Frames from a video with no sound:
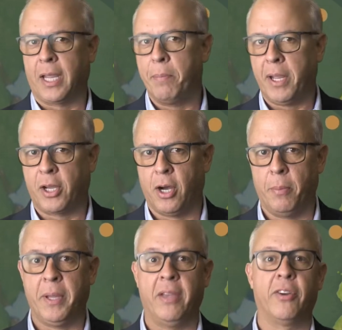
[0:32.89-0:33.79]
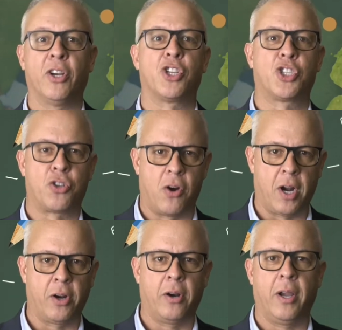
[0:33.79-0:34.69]
can become even
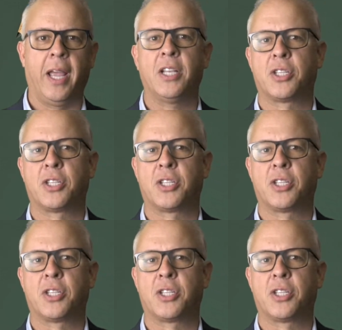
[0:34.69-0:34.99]
stronger and